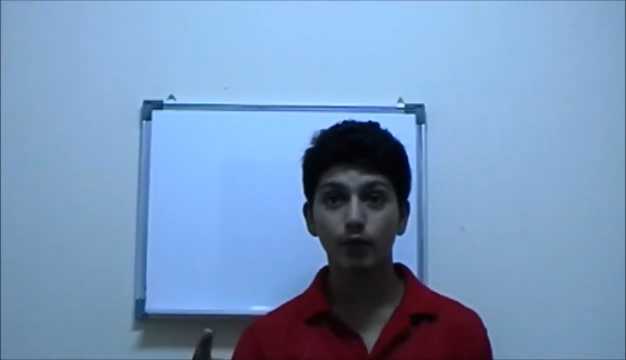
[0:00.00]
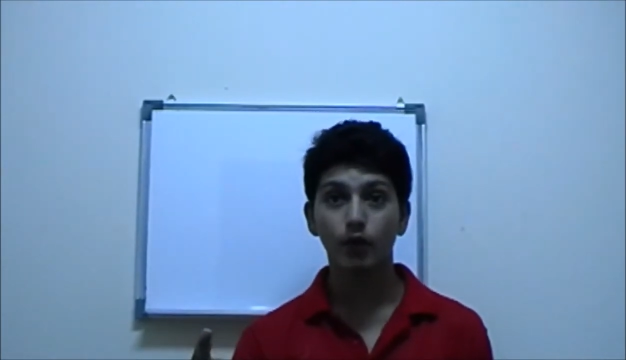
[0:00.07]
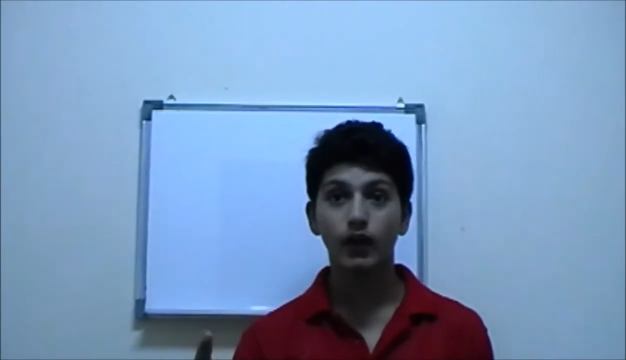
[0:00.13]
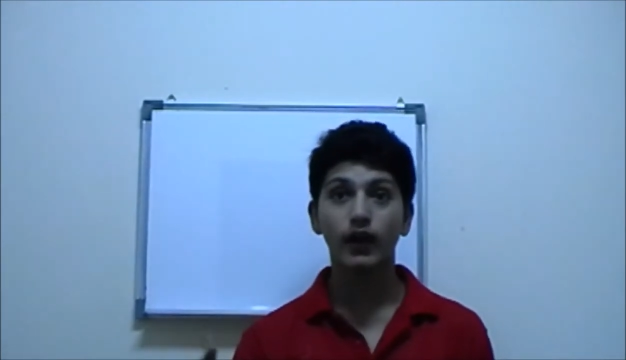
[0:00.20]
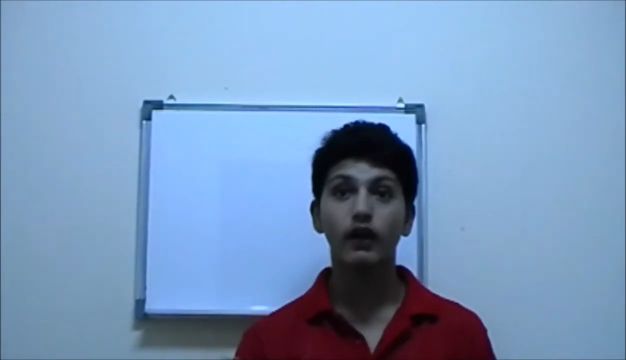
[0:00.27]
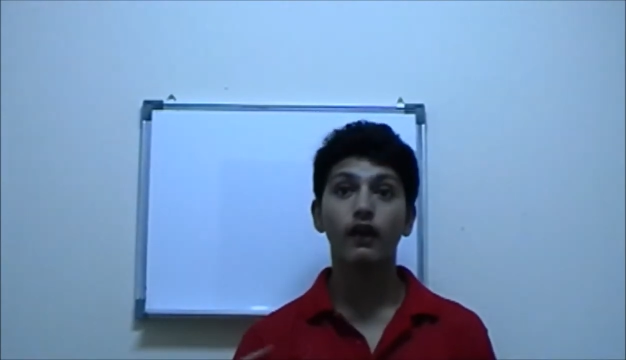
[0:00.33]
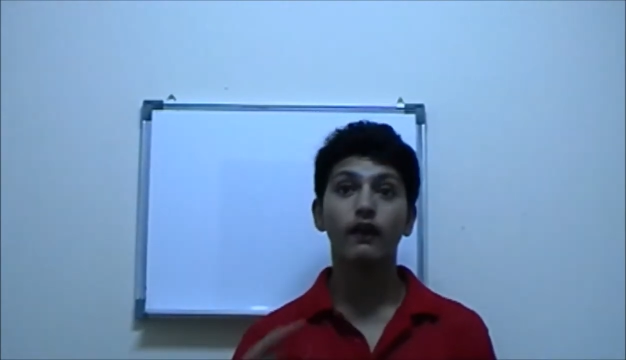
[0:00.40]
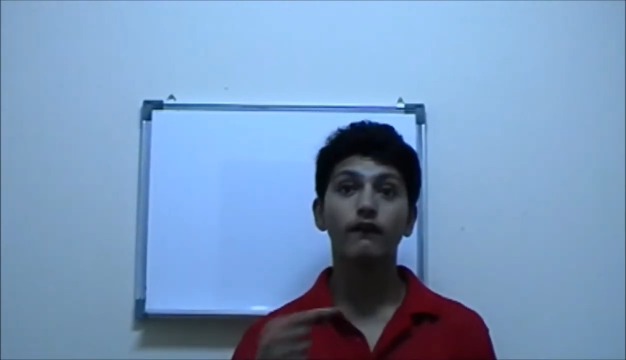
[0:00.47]

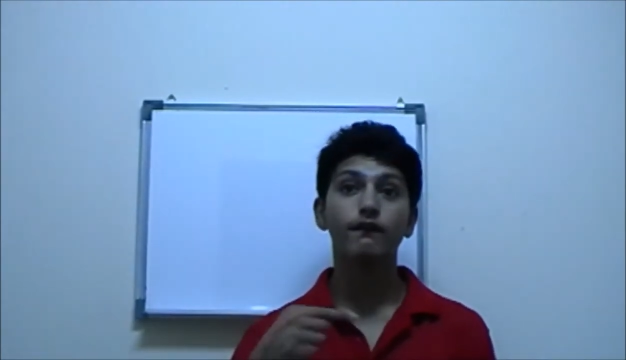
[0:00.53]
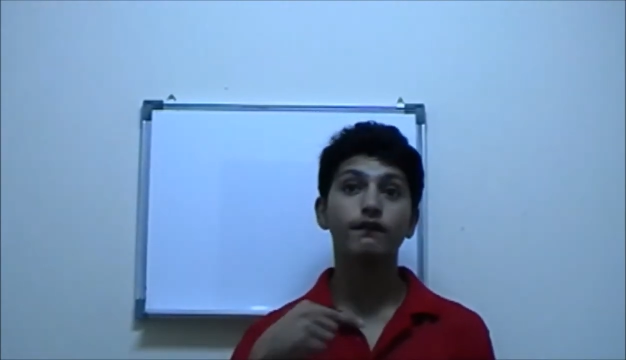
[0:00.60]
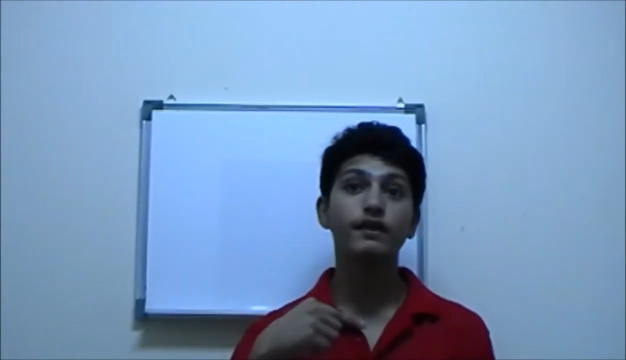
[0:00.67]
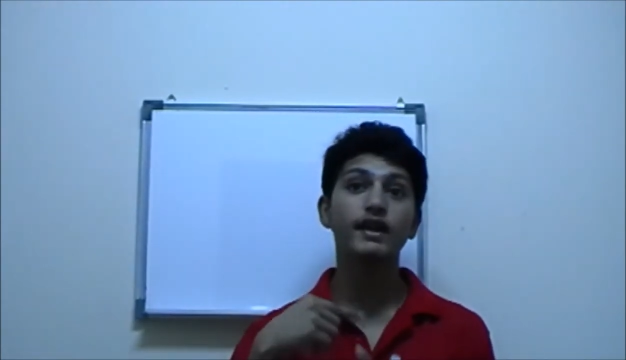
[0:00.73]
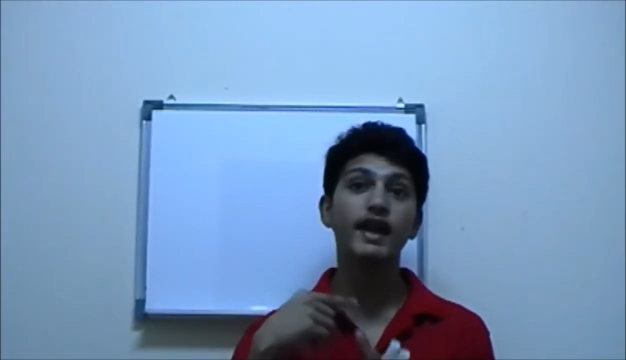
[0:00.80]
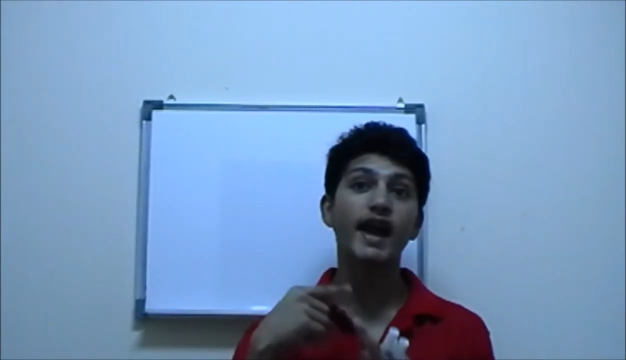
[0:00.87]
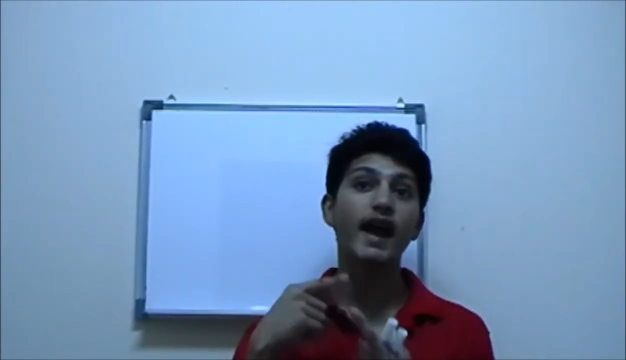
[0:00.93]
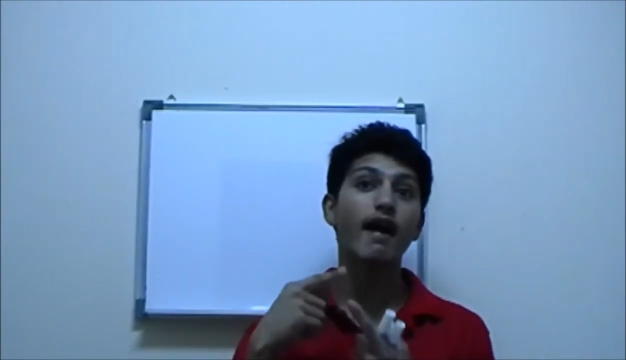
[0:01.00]
okay,
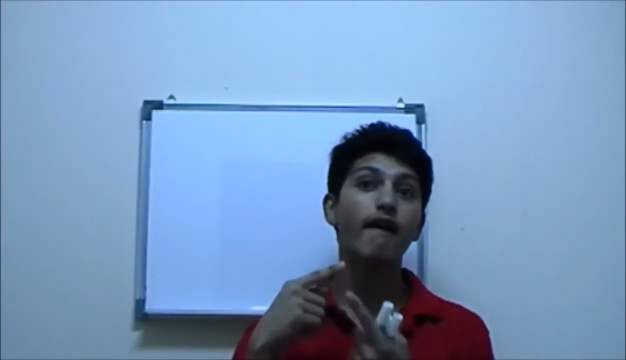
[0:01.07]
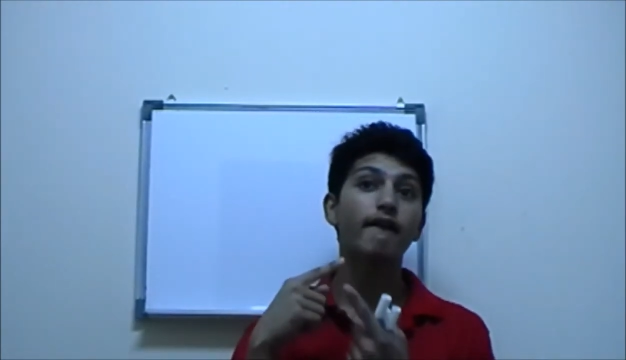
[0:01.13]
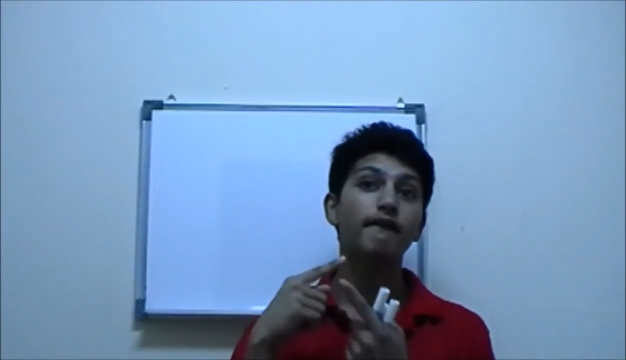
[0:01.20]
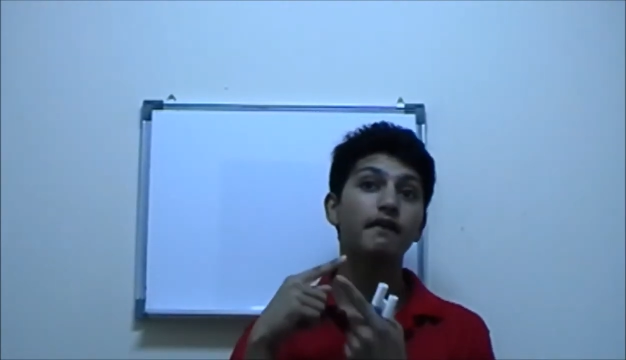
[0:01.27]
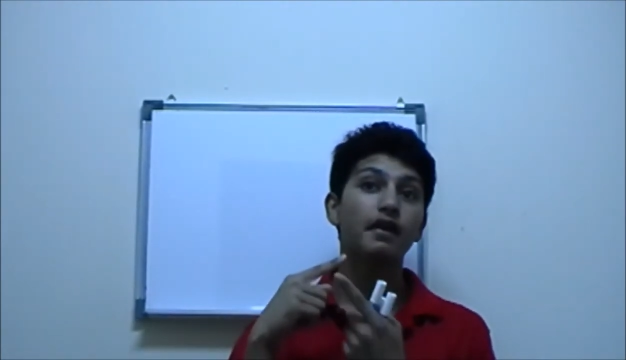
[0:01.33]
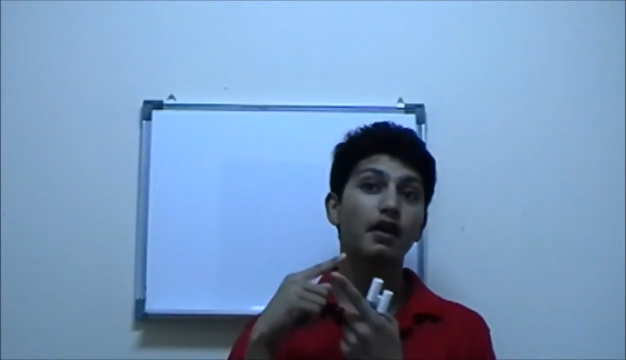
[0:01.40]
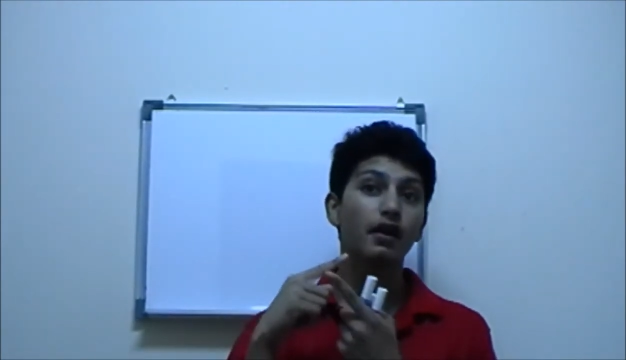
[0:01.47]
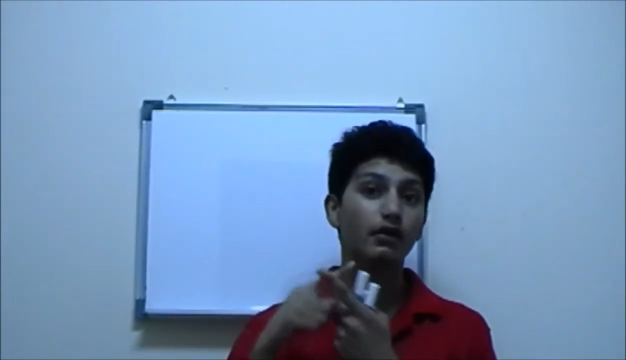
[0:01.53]
we have